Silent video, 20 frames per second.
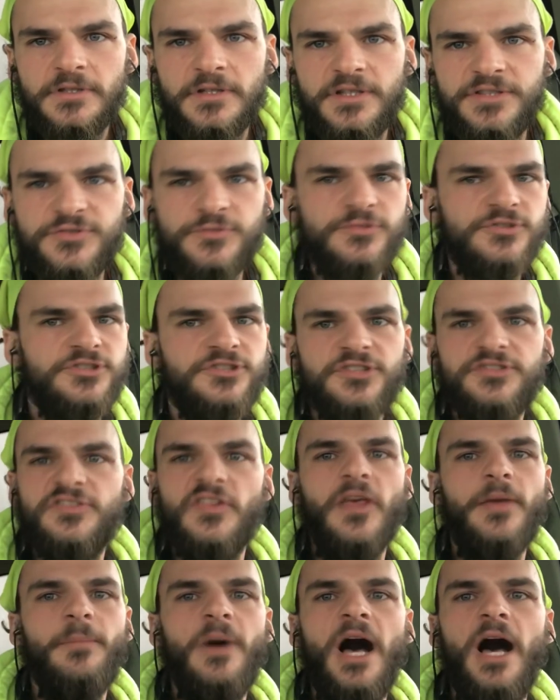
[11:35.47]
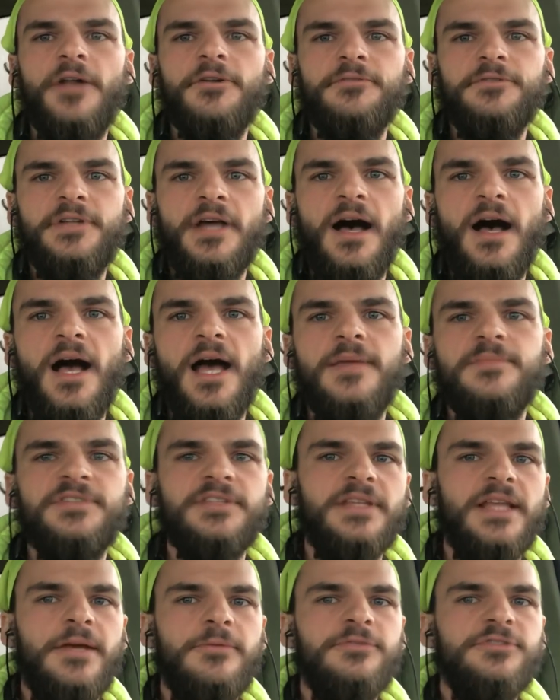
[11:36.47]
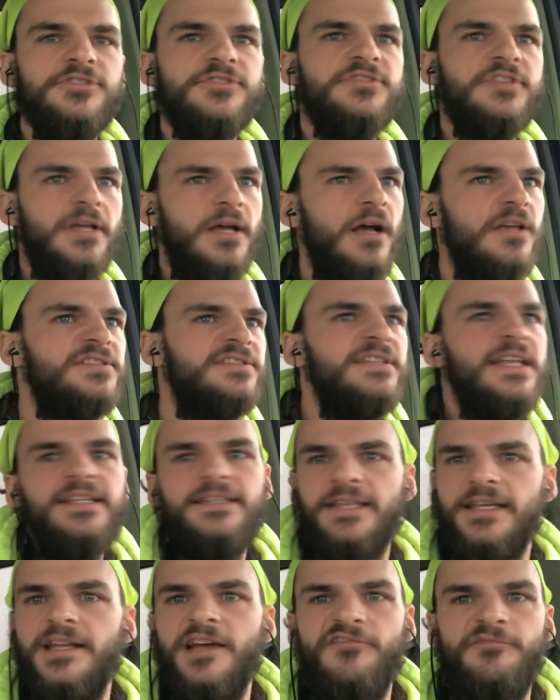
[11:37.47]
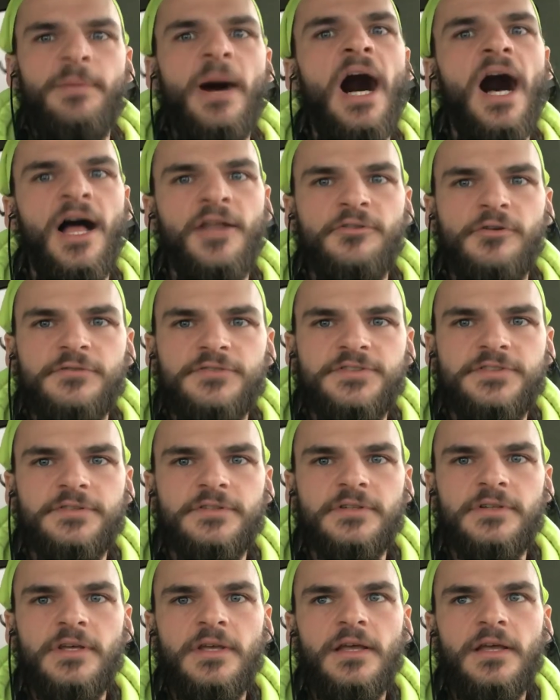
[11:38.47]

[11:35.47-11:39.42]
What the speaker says: Because it was just like modern times, and they were just like us, and they did have bottles,